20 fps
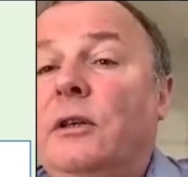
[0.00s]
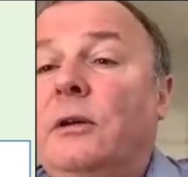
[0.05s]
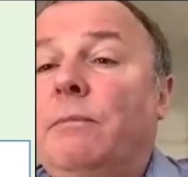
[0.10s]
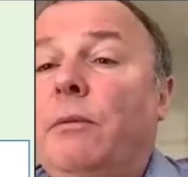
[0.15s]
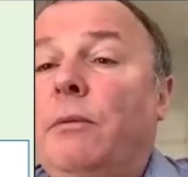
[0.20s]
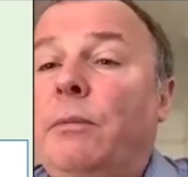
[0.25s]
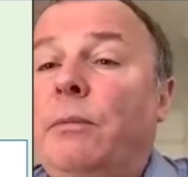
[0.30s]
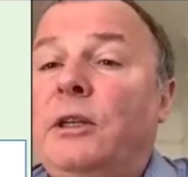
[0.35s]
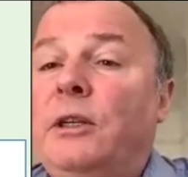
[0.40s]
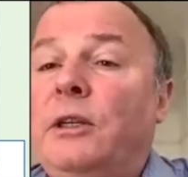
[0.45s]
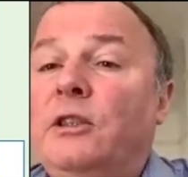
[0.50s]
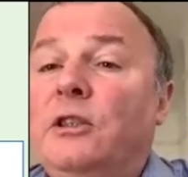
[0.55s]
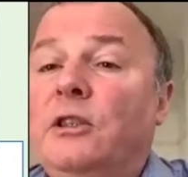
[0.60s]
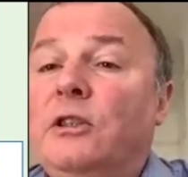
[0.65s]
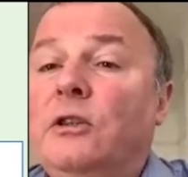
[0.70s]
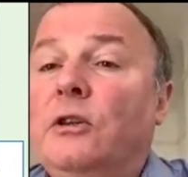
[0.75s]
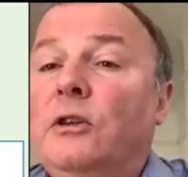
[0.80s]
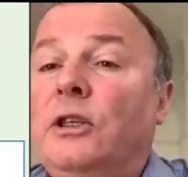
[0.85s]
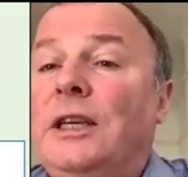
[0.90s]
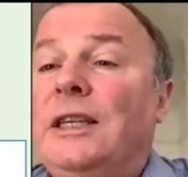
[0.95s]
Our population
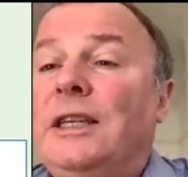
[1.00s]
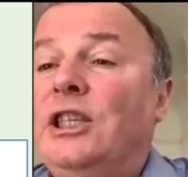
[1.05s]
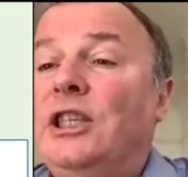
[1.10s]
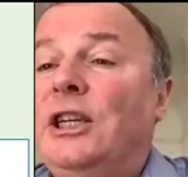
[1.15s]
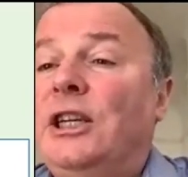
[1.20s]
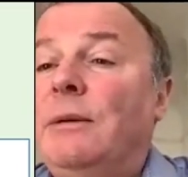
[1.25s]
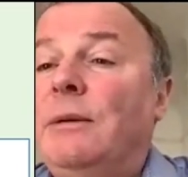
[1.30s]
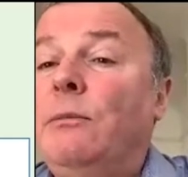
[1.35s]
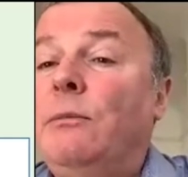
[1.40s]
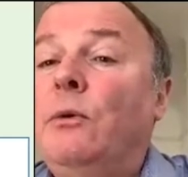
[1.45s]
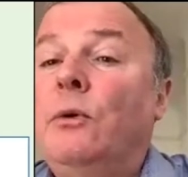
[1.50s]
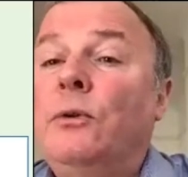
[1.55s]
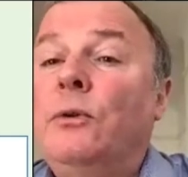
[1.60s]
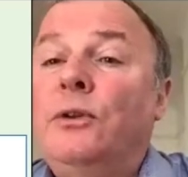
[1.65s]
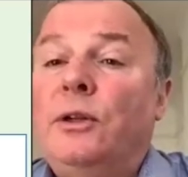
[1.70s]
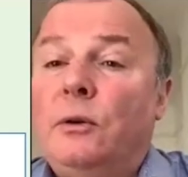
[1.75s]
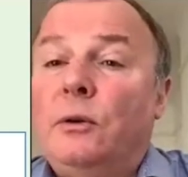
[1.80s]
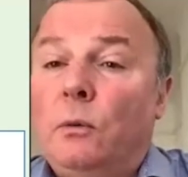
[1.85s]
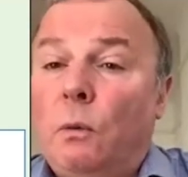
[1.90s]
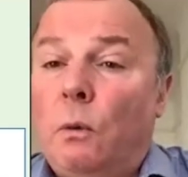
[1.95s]
is not aging any more
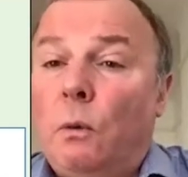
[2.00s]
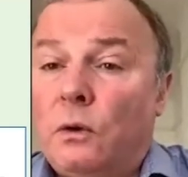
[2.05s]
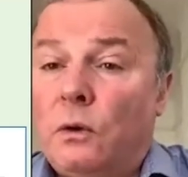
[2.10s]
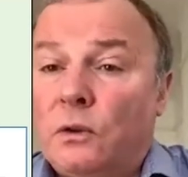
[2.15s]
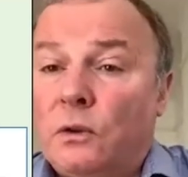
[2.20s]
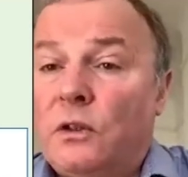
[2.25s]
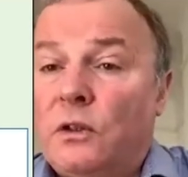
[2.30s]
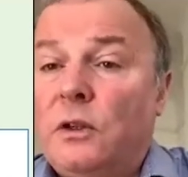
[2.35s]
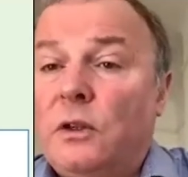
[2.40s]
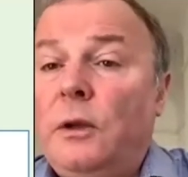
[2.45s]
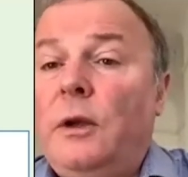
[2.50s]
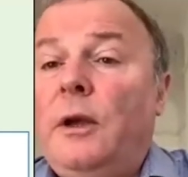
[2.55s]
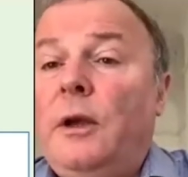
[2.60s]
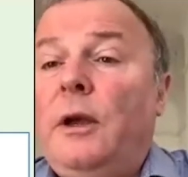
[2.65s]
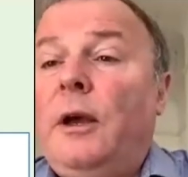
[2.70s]
than it was.